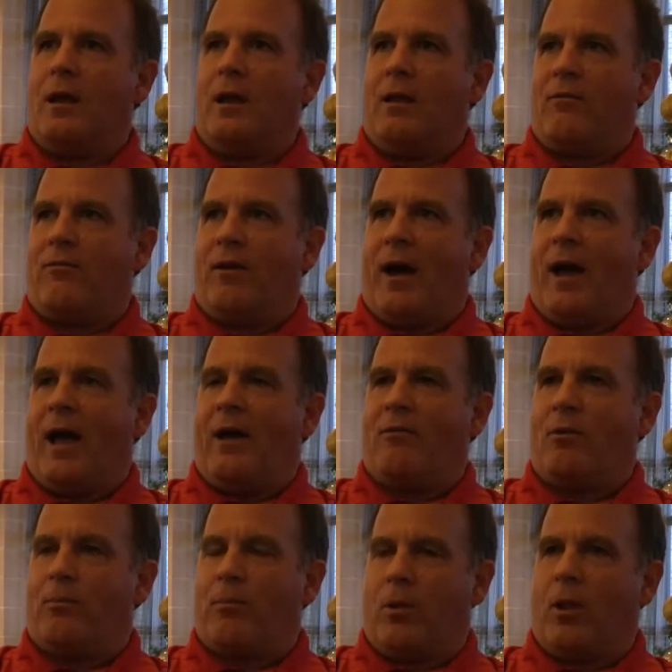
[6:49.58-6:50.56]
If I
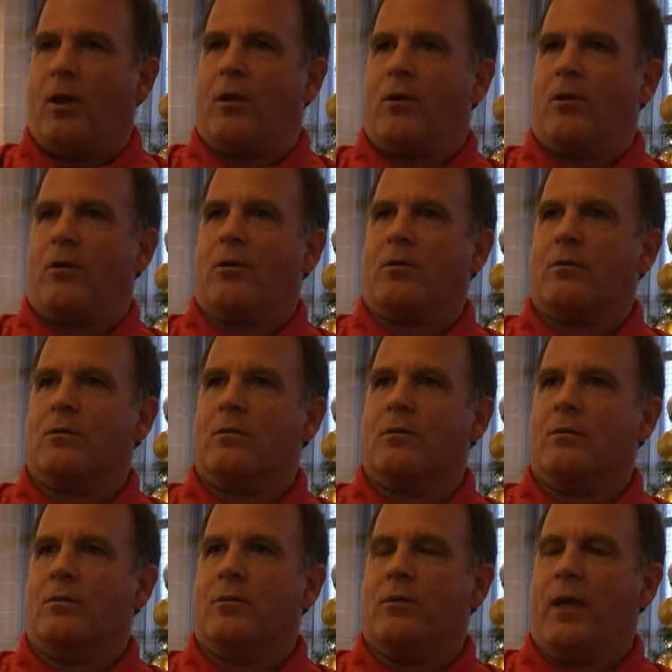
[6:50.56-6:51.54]
have a player
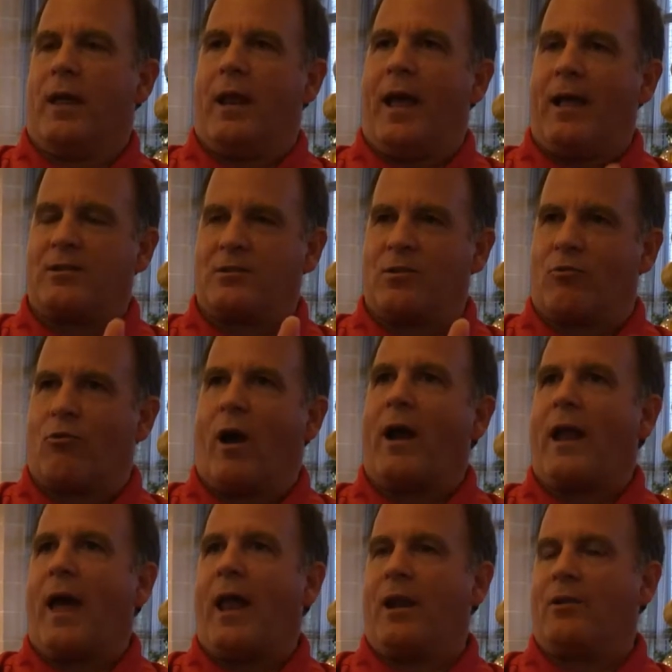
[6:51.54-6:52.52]
that has the
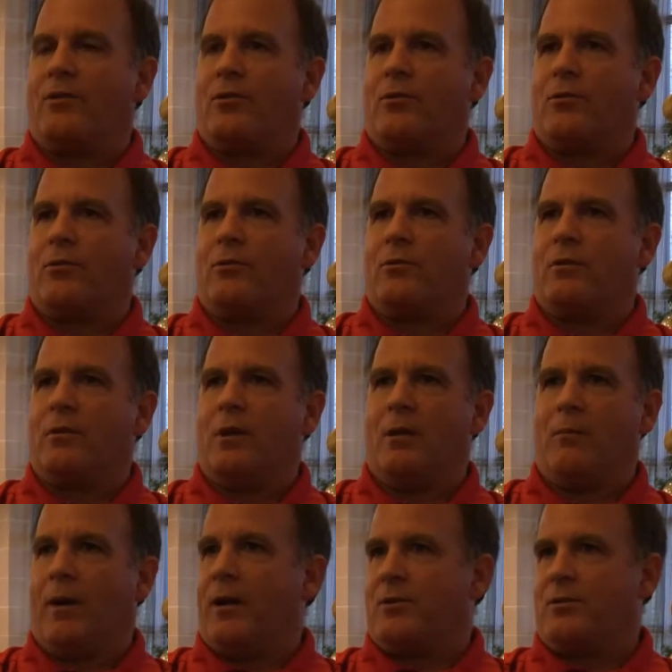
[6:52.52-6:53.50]
right attitude,
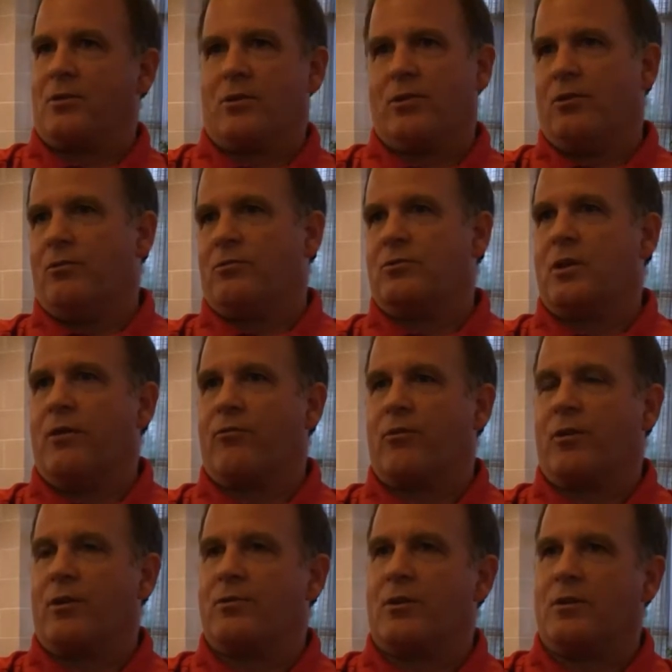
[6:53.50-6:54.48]
it makes a huge
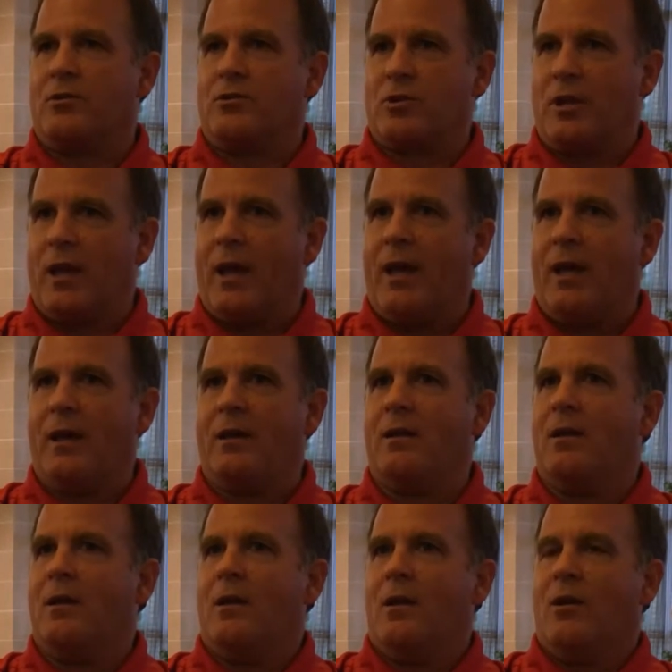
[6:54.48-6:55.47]
difference. And Junayd,
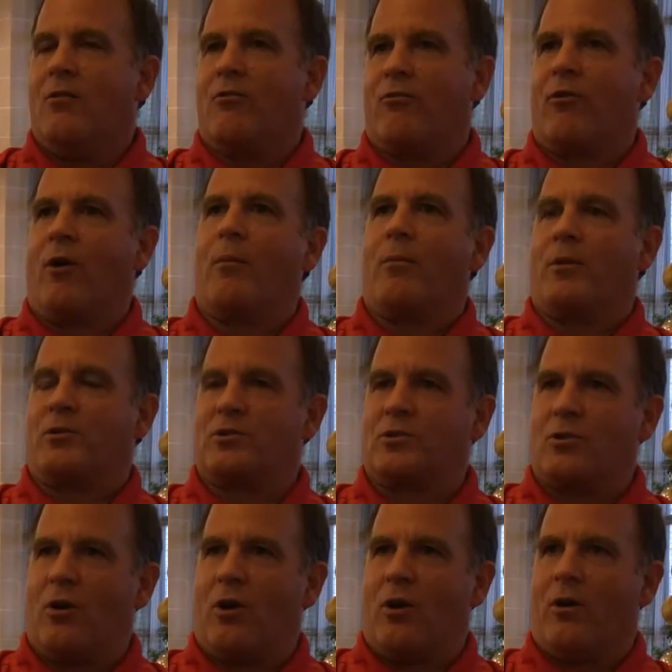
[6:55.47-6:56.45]
from the
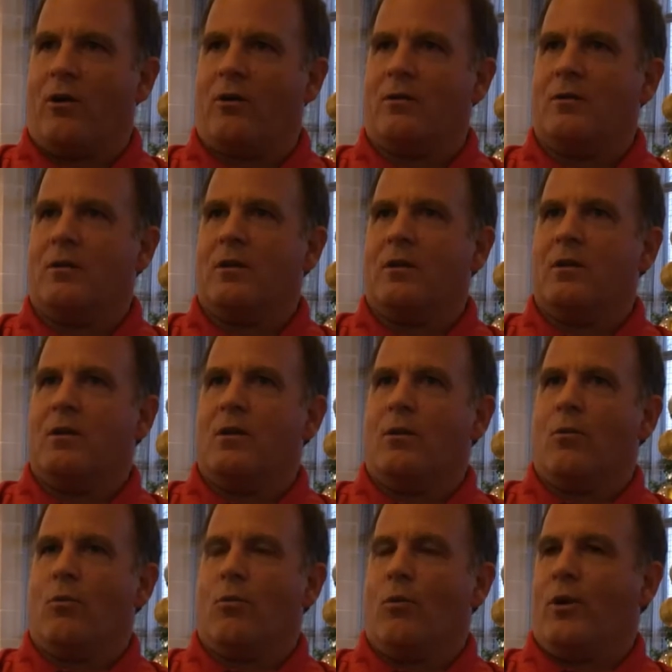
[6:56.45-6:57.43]
start,
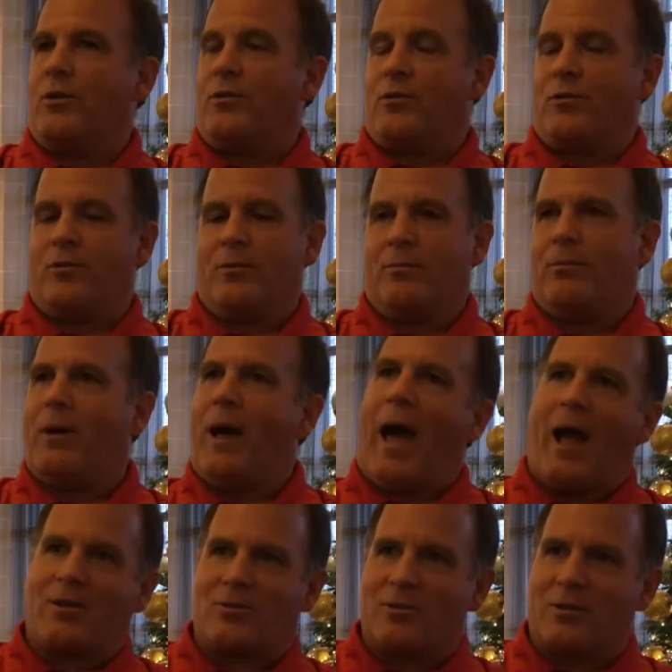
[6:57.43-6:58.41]
was
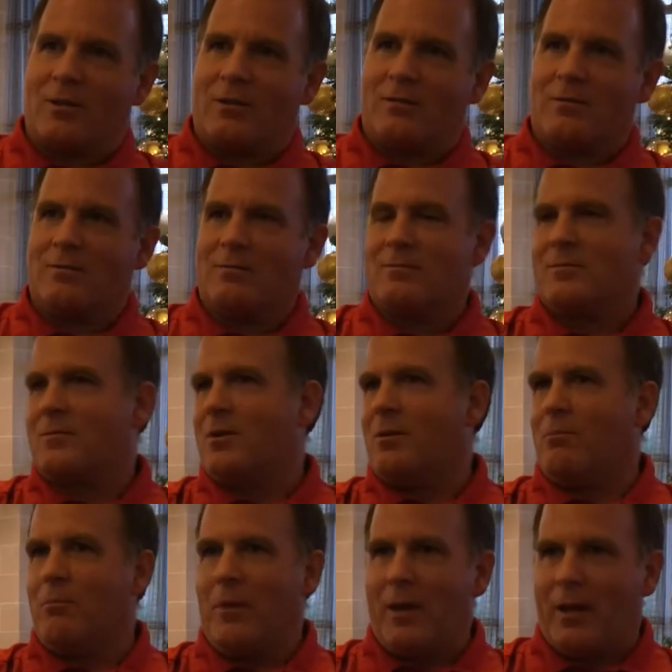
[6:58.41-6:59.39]
passionate,
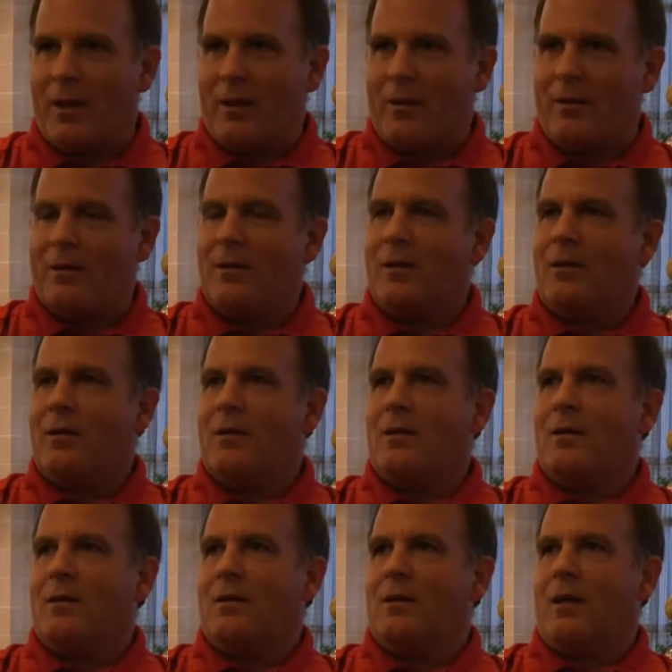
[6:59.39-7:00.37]
committed,
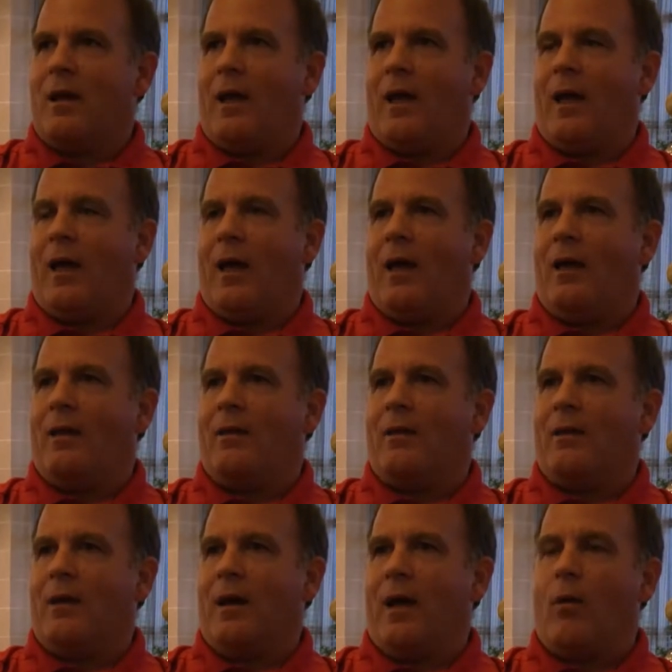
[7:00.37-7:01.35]

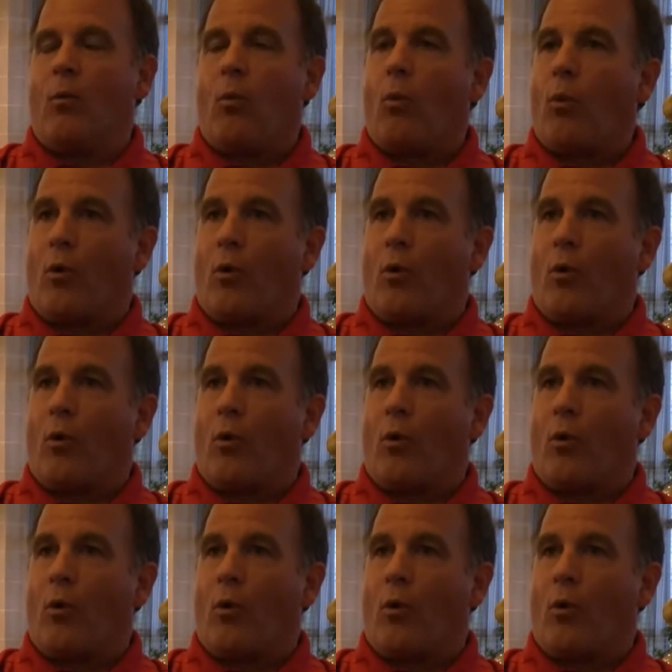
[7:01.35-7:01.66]
and